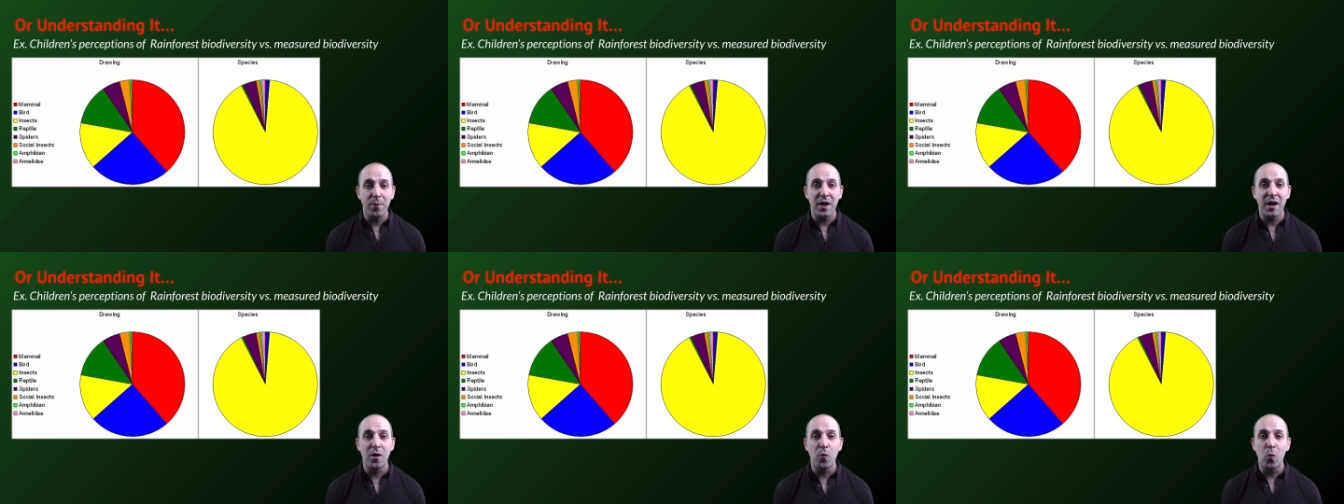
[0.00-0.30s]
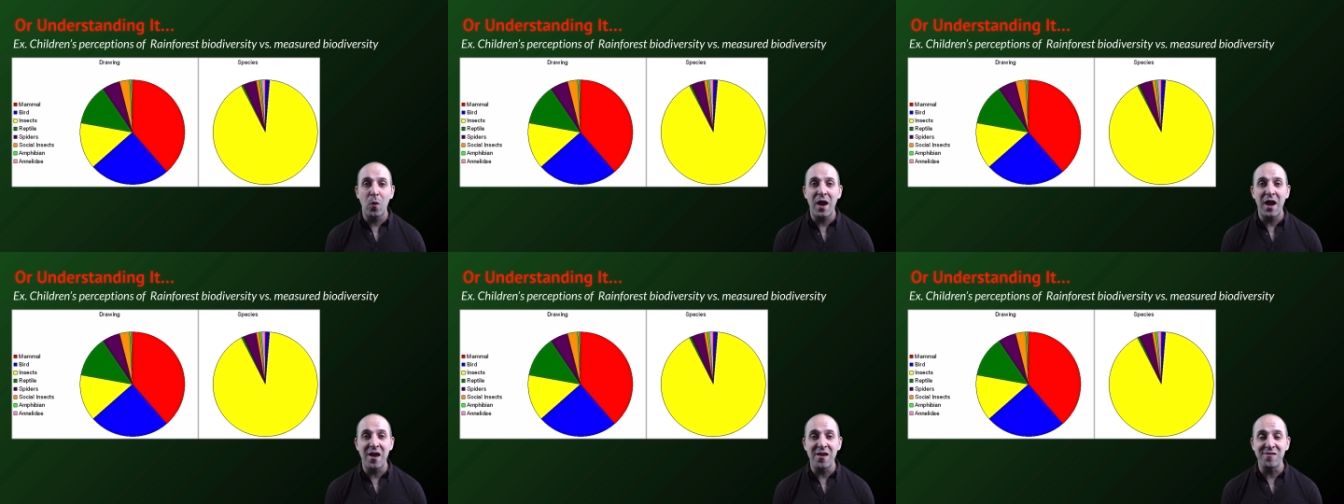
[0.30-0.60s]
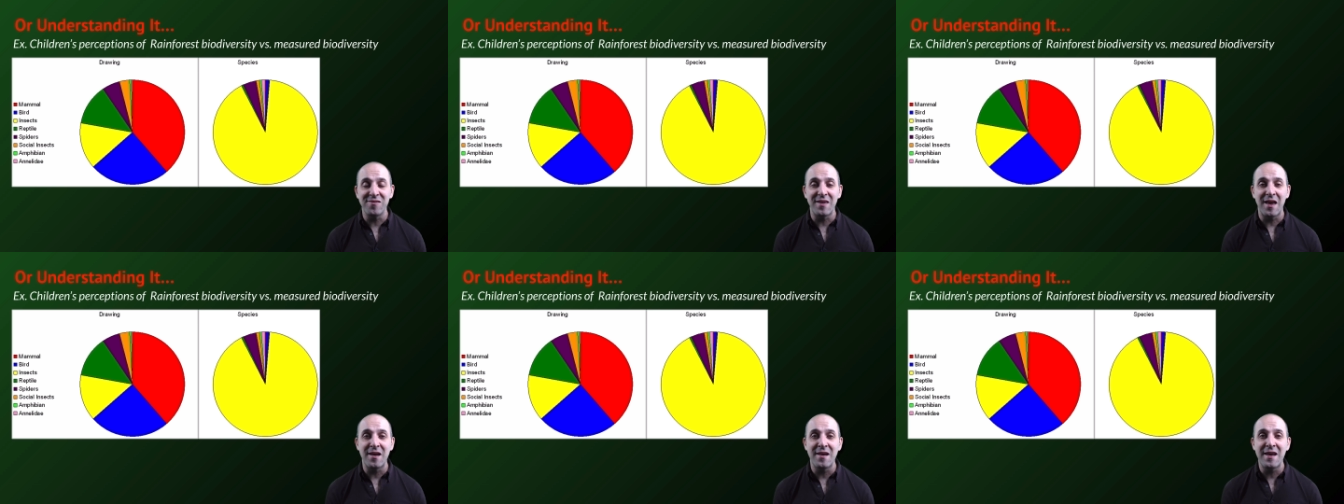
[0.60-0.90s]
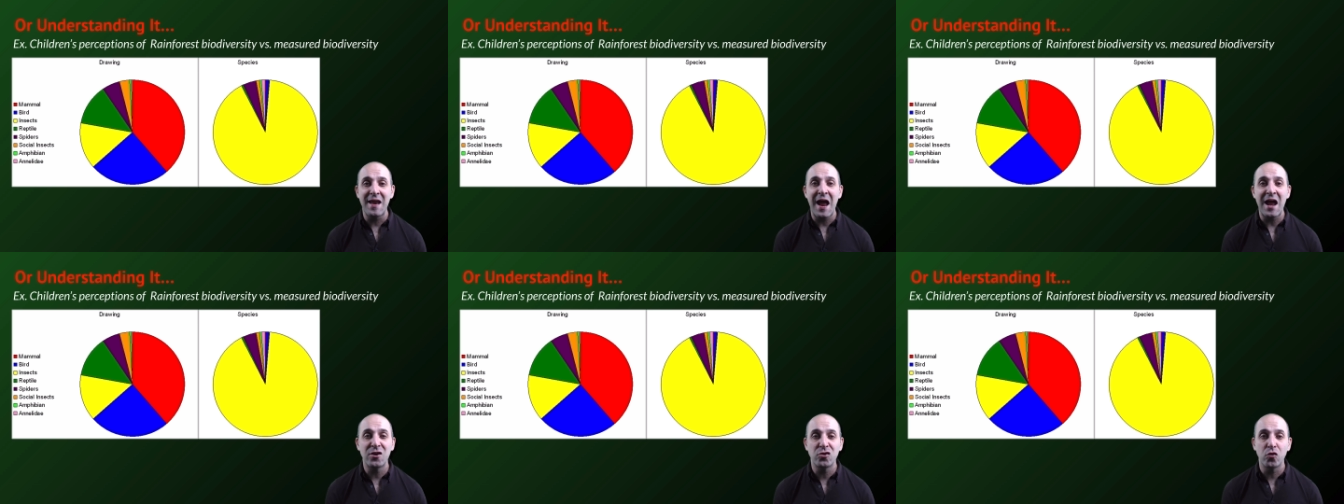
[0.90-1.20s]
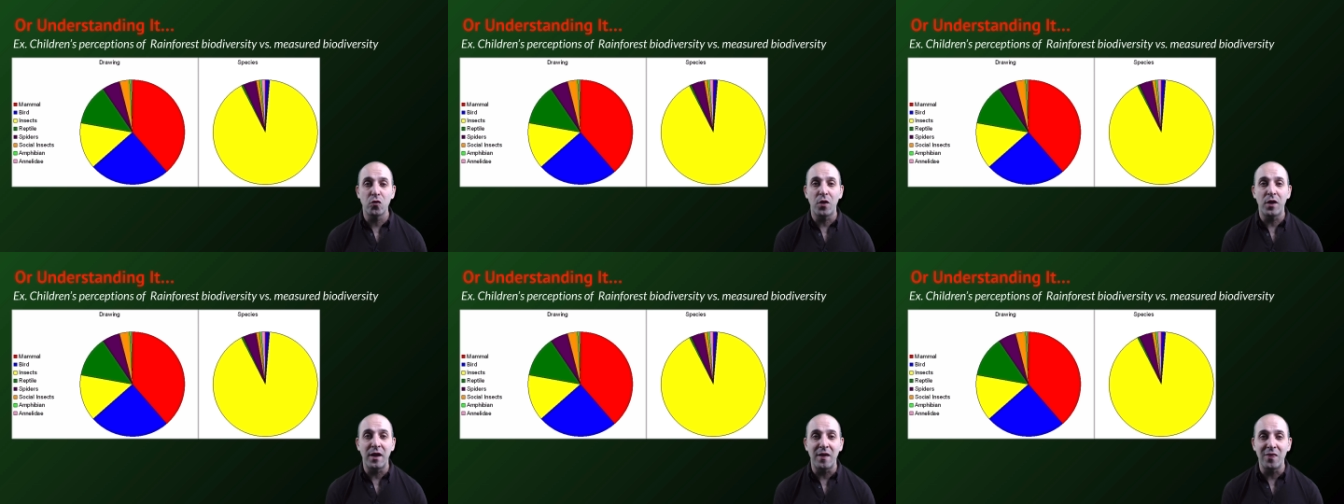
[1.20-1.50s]
in ways that
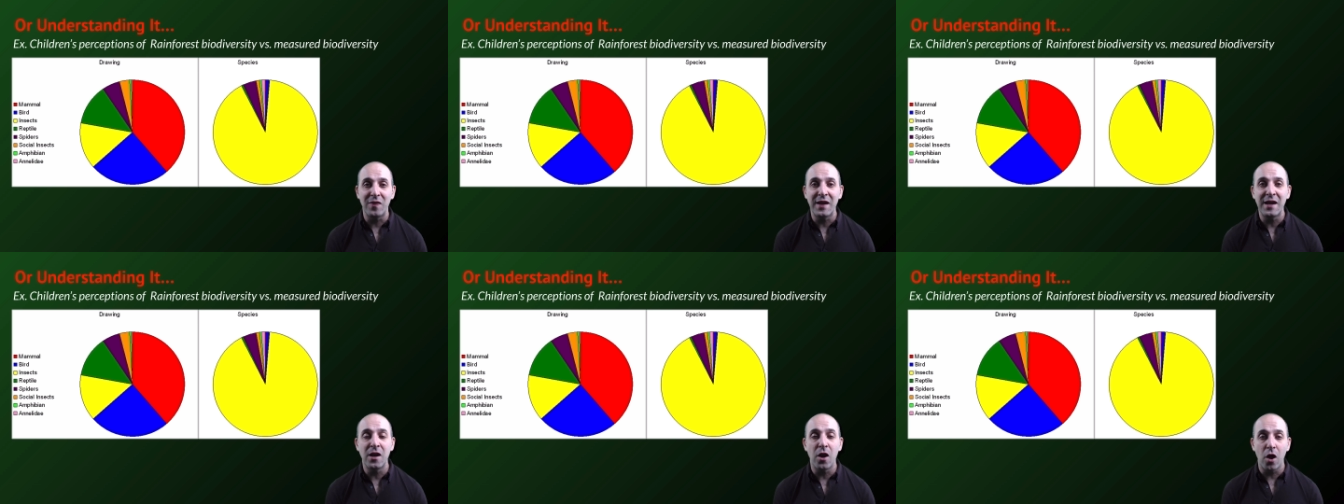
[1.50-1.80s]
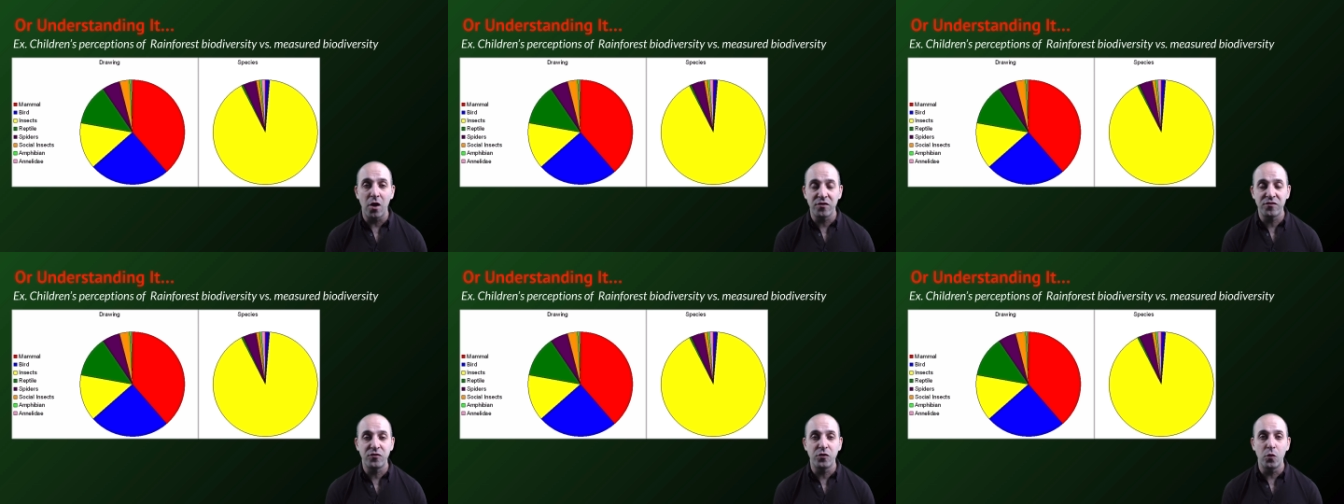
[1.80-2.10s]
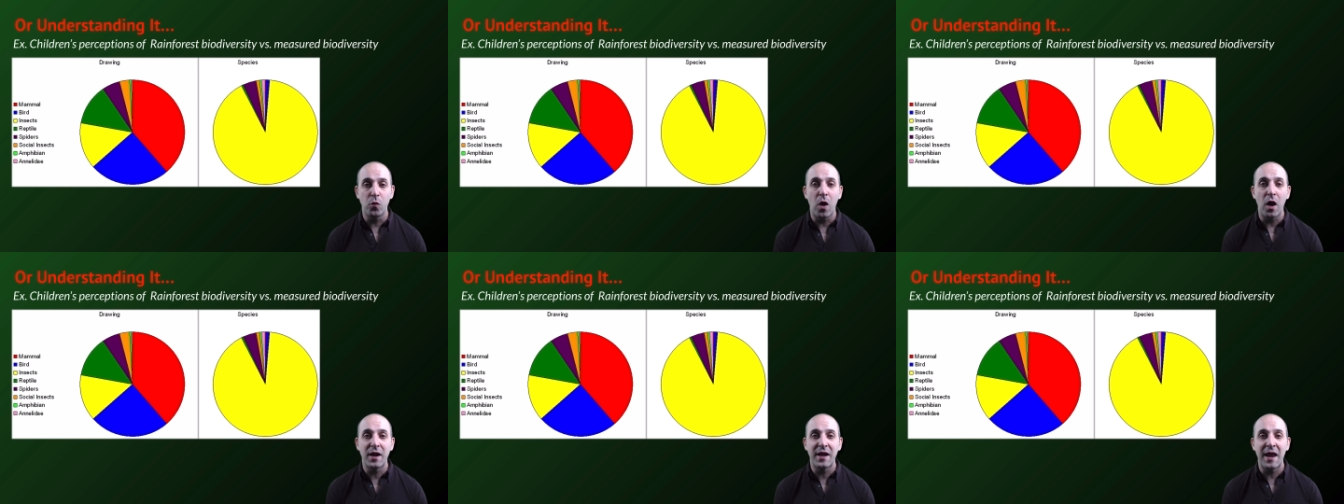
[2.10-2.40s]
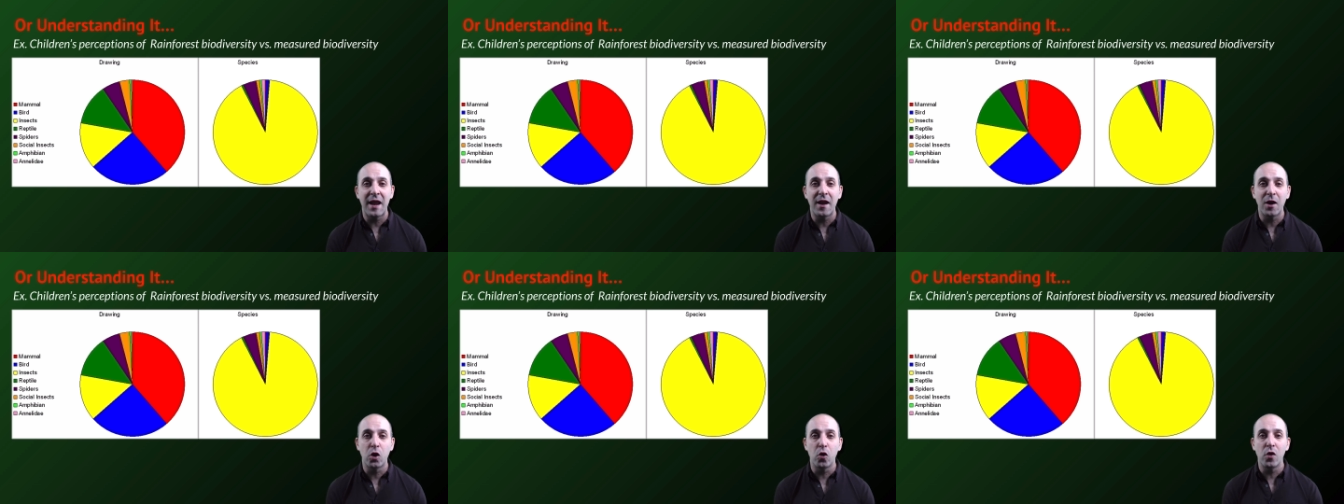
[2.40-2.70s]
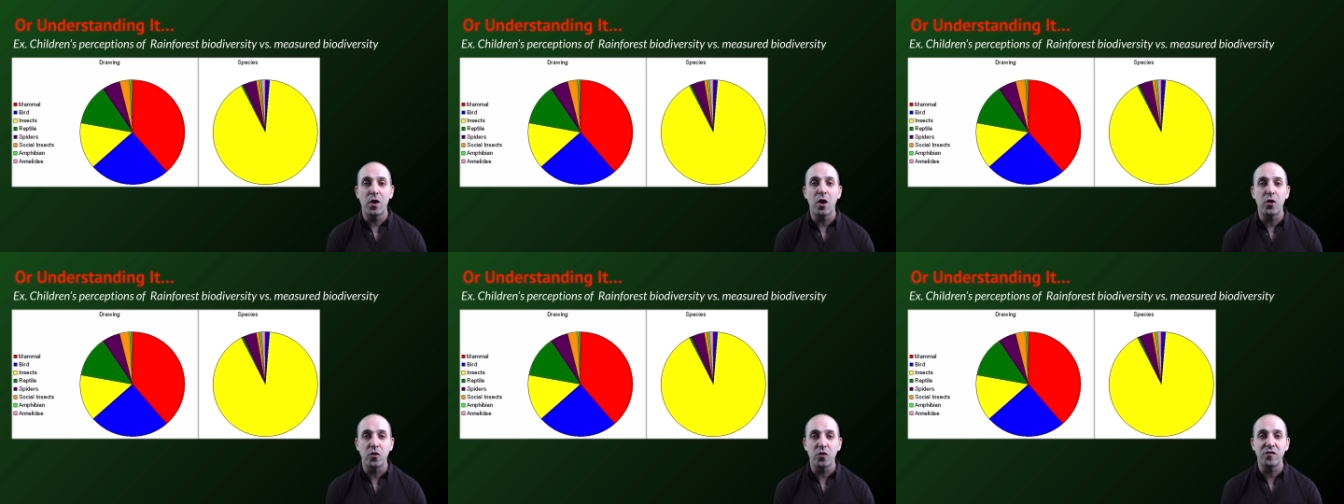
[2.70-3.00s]
naturally lead us to get a
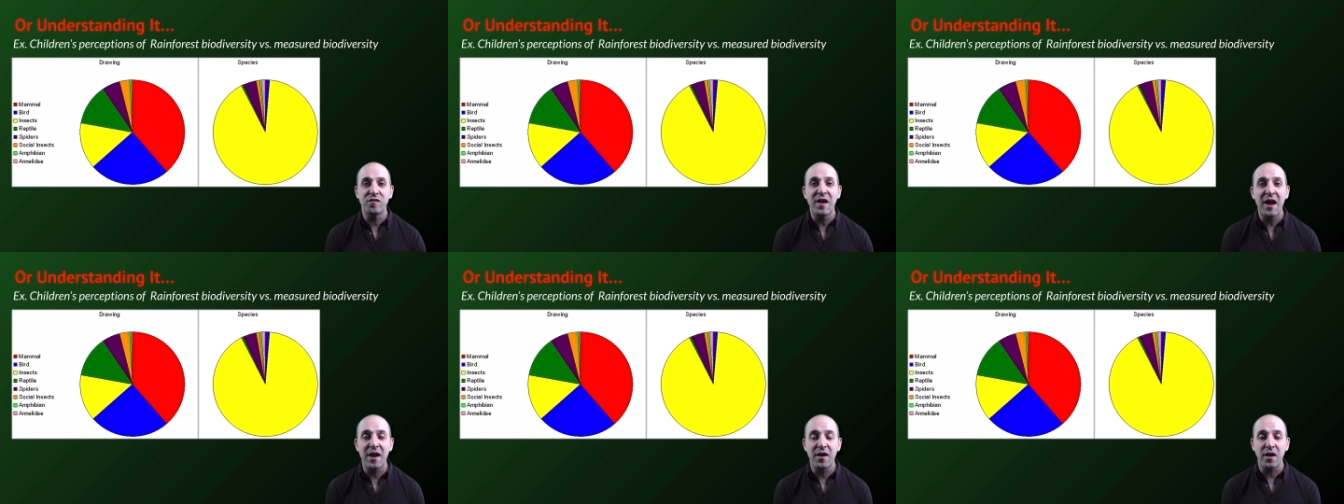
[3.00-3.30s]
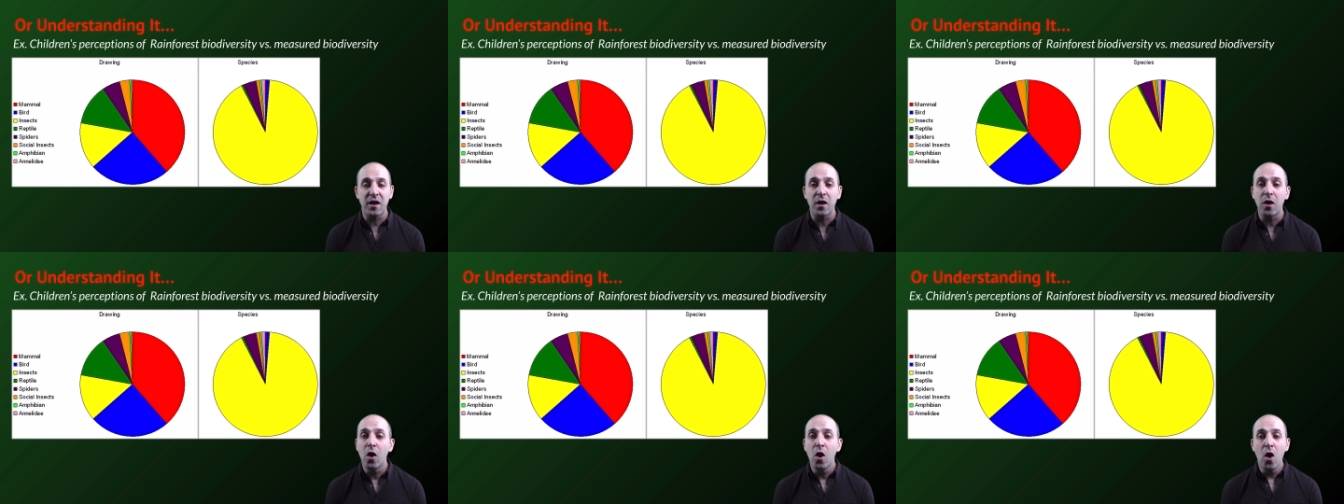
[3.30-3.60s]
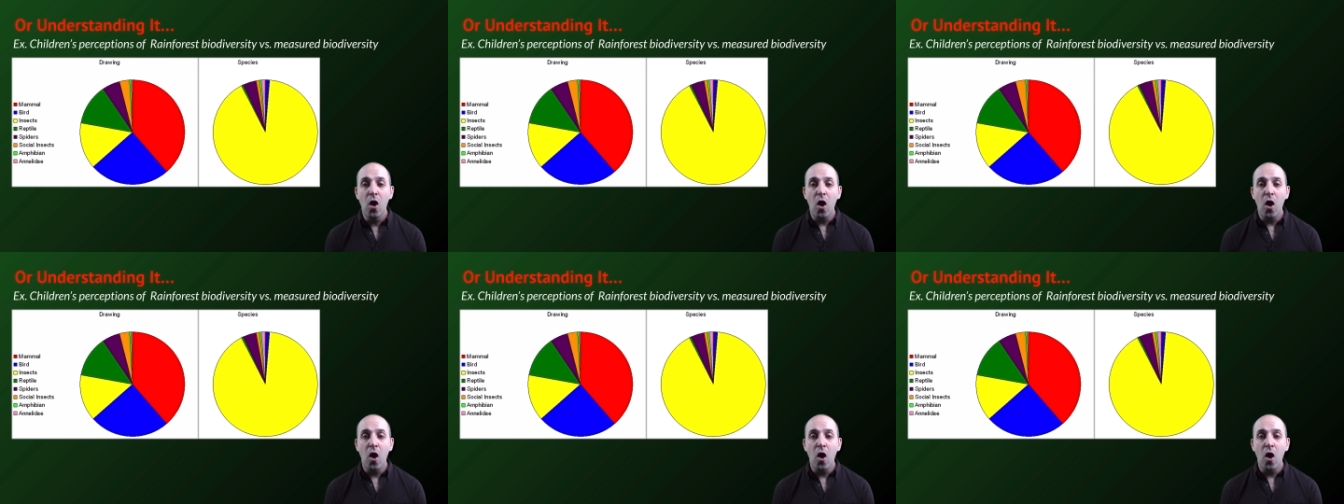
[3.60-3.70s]
good understanding